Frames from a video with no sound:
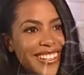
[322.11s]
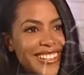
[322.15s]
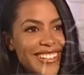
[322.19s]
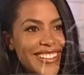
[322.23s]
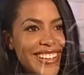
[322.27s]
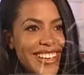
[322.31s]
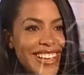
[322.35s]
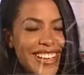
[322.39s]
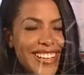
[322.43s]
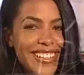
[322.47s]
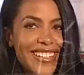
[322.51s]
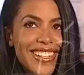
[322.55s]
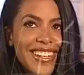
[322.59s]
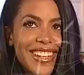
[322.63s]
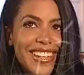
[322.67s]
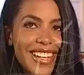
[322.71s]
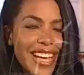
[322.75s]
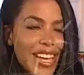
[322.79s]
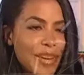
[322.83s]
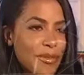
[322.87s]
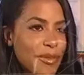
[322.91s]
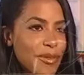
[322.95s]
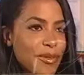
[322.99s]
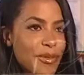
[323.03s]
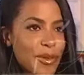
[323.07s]
You know, I had done a lot
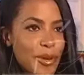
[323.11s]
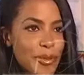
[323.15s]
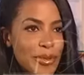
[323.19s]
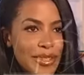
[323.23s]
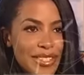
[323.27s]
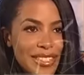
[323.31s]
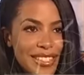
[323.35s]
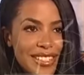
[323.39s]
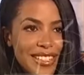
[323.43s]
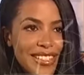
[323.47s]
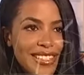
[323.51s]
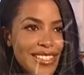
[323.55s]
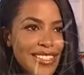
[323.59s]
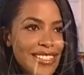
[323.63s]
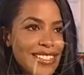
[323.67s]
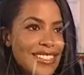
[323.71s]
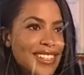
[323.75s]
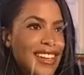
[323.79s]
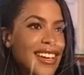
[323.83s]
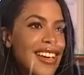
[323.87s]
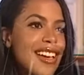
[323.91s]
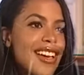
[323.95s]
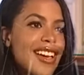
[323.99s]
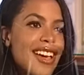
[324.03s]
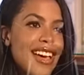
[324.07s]
of performances
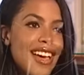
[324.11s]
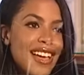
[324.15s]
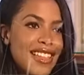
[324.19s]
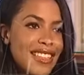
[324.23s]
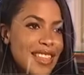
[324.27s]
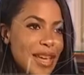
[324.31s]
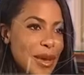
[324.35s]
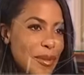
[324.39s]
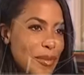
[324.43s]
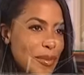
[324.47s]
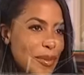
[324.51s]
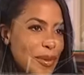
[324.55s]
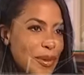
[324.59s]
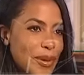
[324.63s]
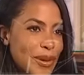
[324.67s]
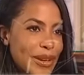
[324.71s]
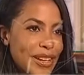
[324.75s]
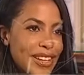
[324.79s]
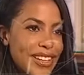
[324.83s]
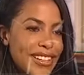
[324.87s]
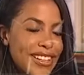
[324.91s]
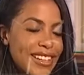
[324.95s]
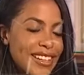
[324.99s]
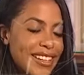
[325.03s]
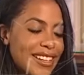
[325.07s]
at that
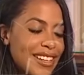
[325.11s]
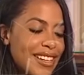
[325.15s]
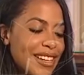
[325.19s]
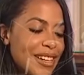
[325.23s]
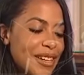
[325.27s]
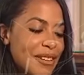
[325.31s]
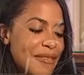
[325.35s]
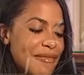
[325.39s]
point, and